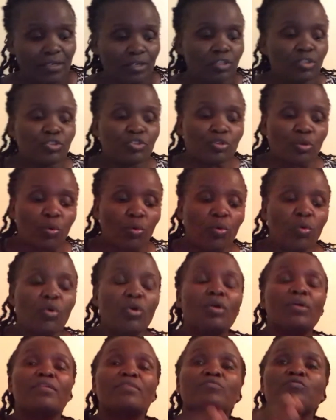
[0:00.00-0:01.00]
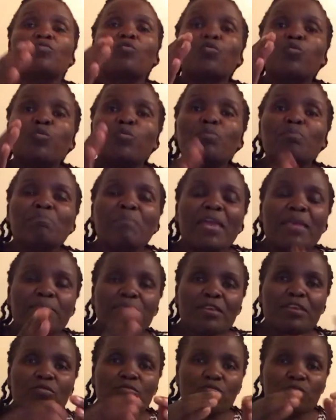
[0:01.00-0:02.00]
So
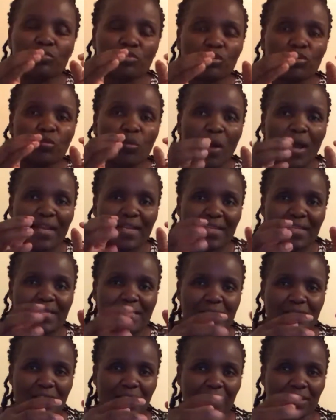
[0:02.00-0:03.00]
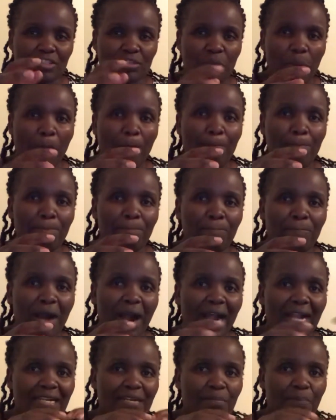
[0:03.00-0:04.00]
maybe you are in that
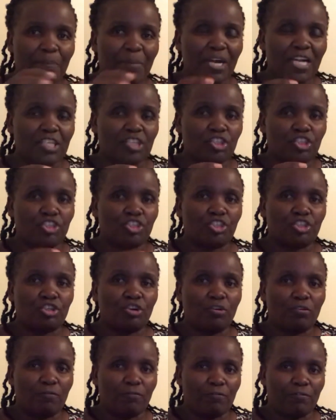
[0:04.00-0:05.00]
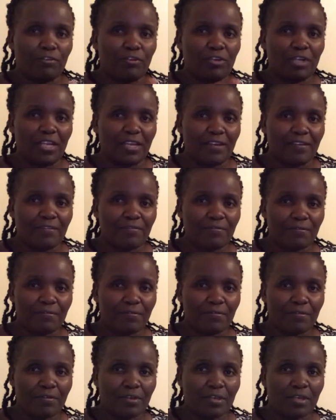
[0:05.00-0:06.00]
bad patch of your life.
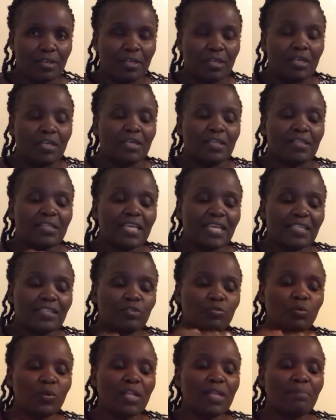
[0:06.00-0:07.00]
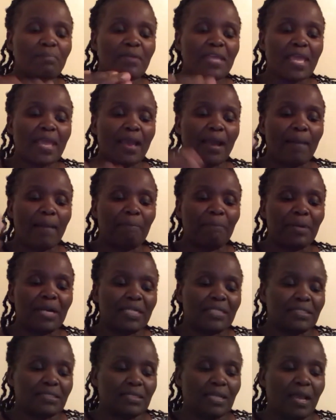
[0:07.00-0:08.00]
There will be a
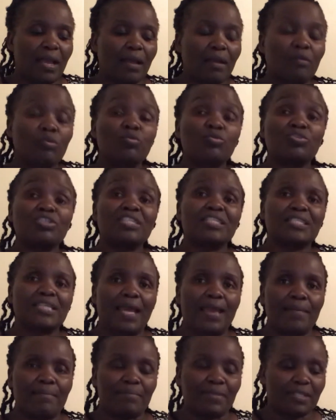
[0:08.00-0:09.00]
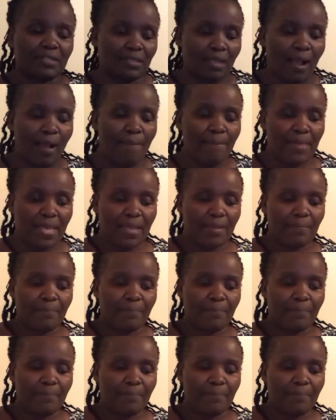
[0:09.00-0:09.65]
good time is coming.